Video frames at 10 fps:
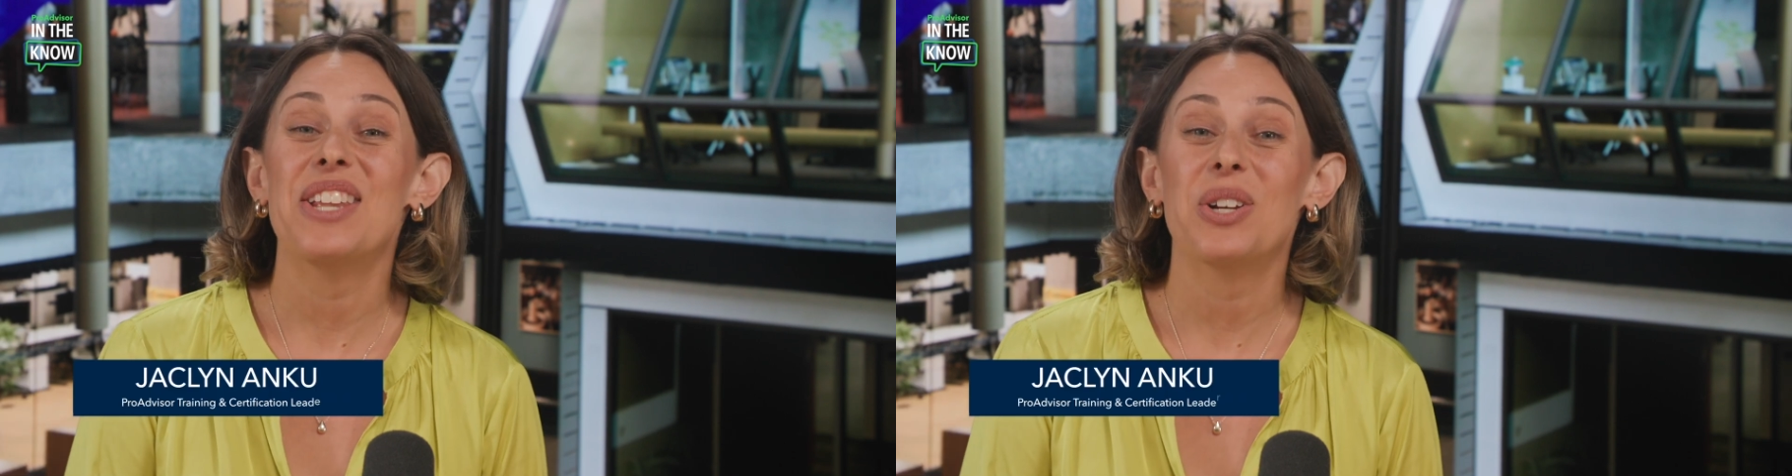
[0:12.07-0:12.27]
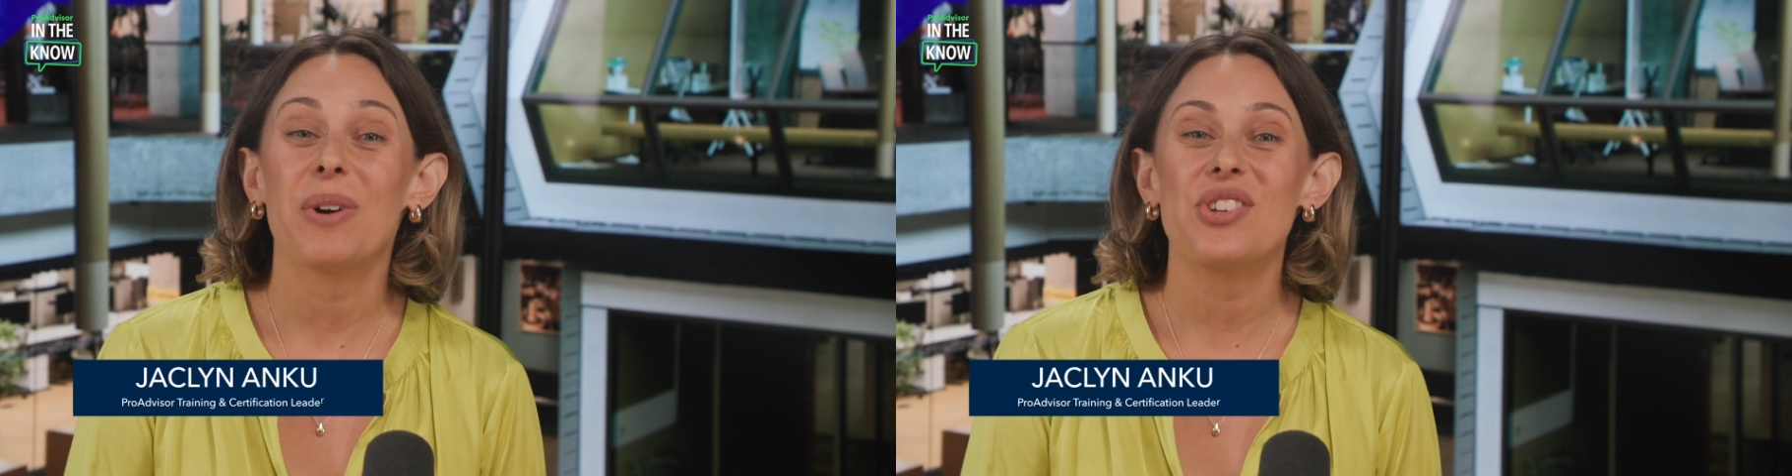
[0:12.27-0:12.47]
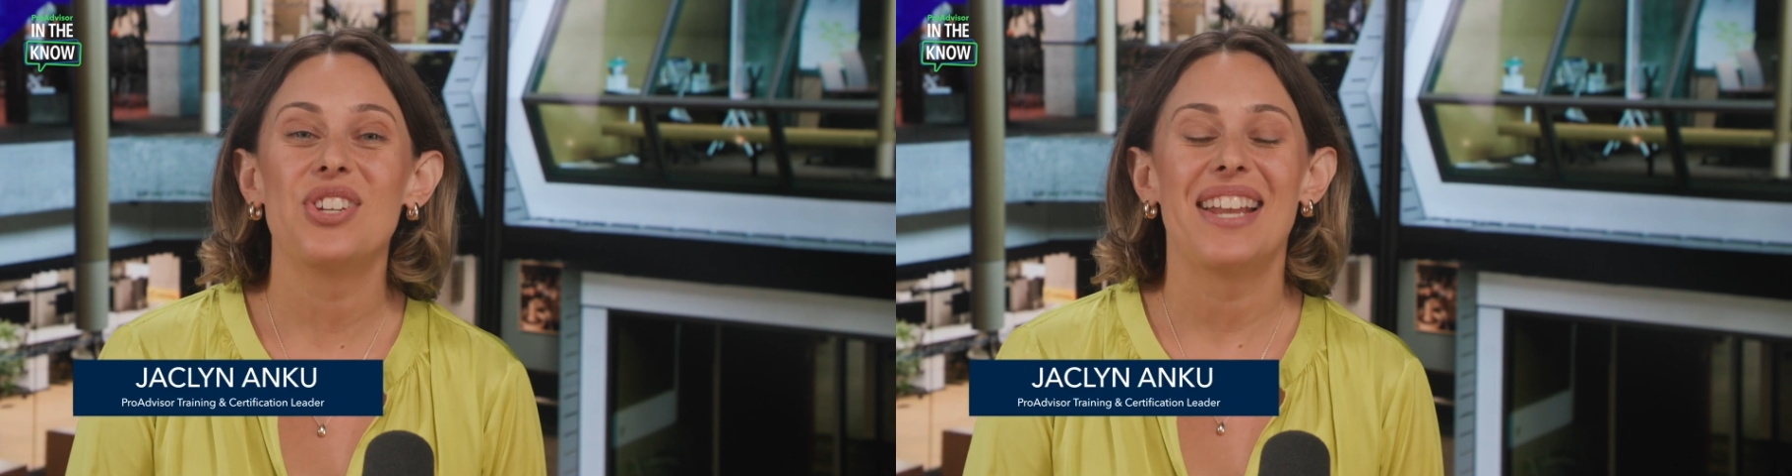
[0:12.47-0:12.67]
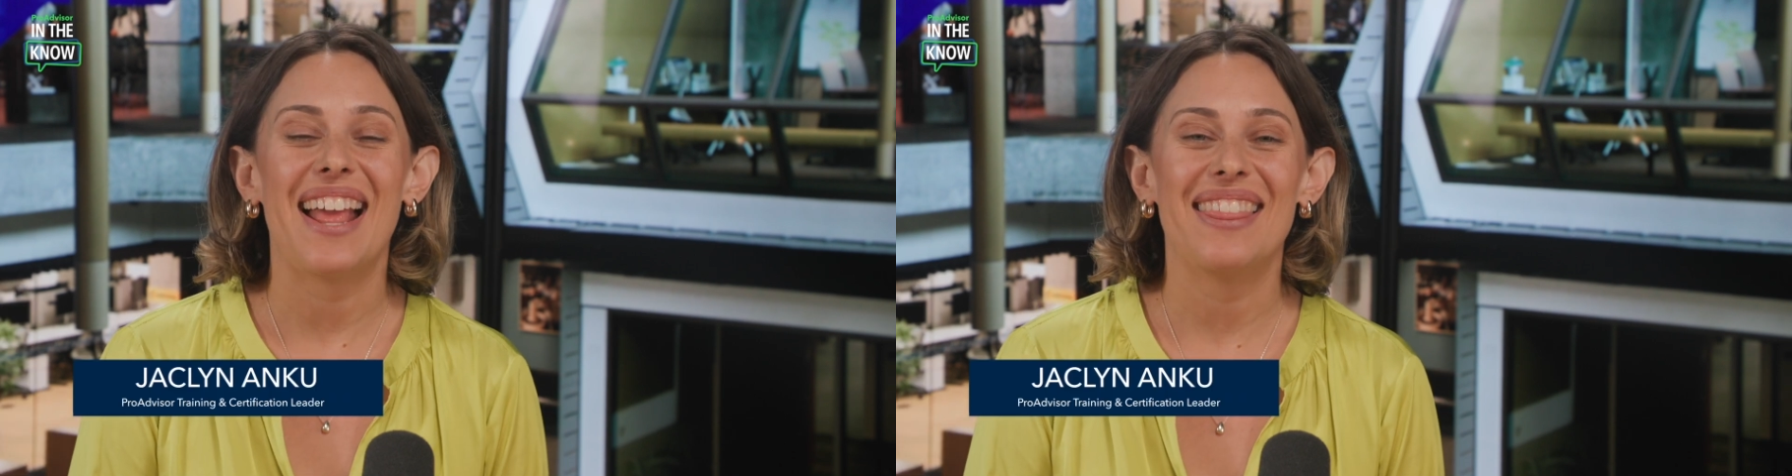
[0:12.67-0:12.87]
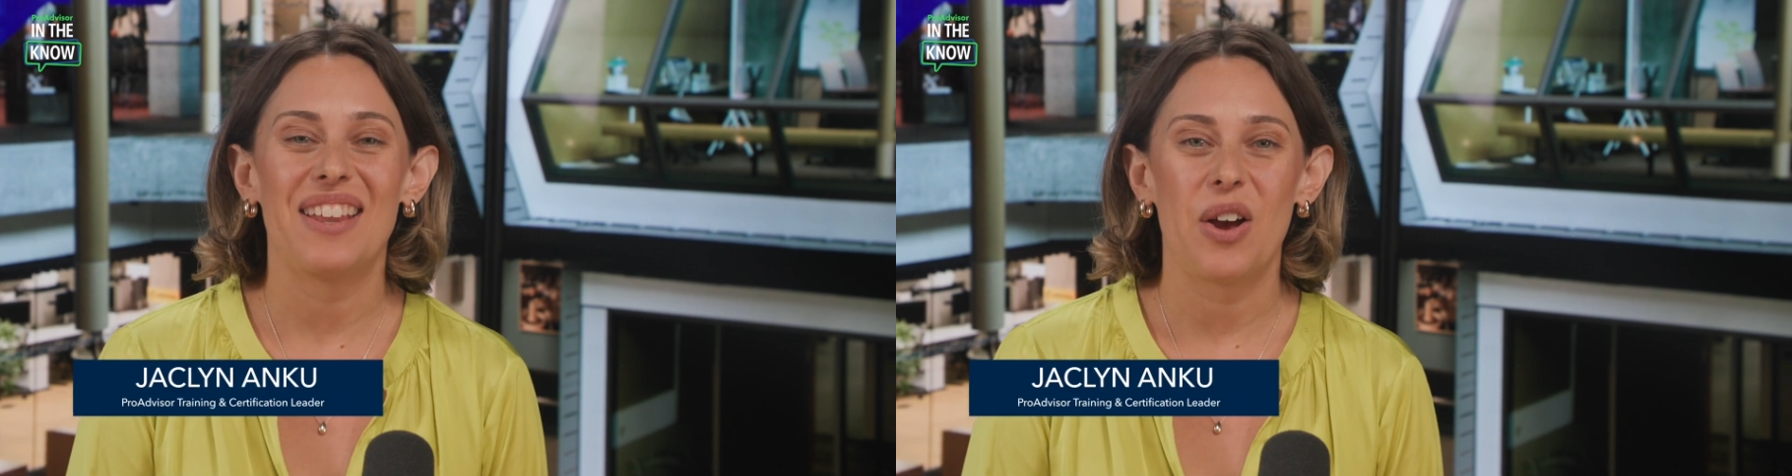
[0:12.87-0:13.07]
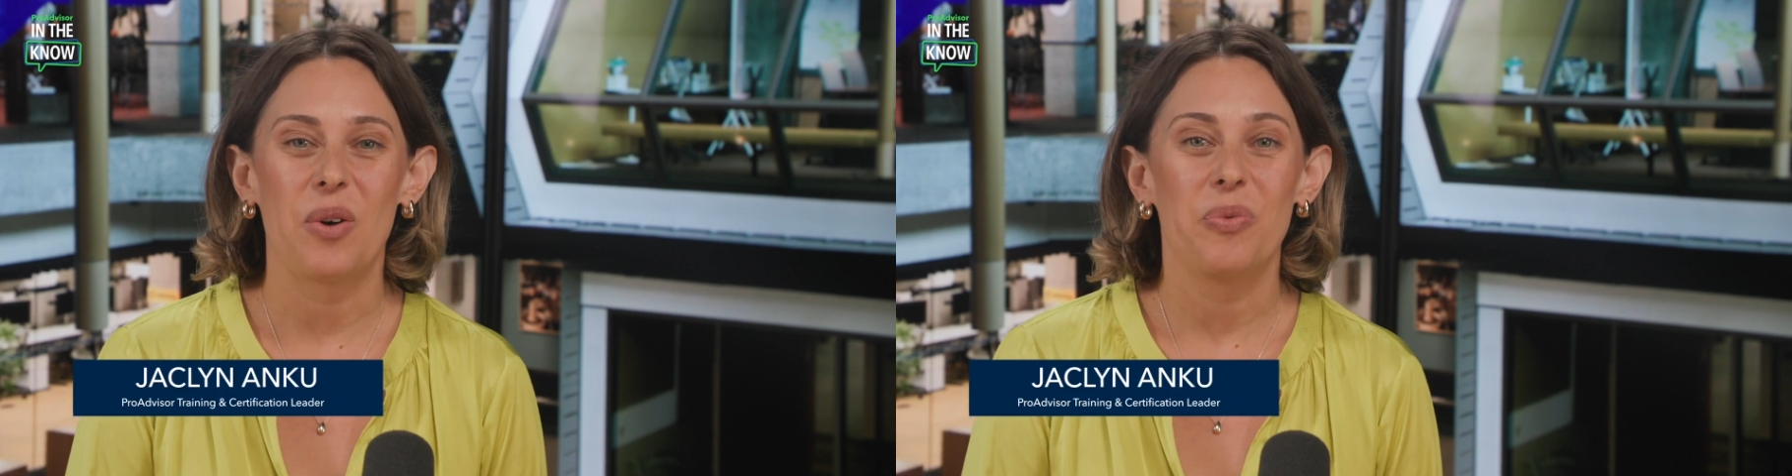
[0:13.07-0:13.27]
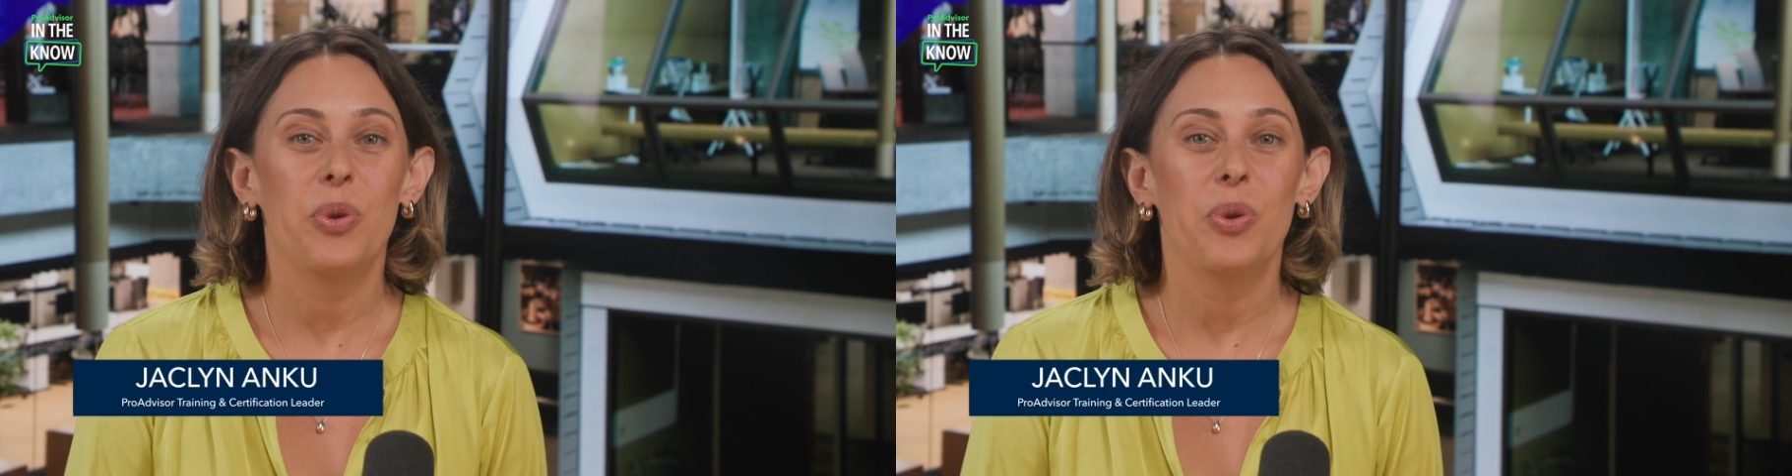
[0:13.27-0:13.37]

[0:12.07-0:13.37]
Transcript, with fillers: and you're watching In the Know,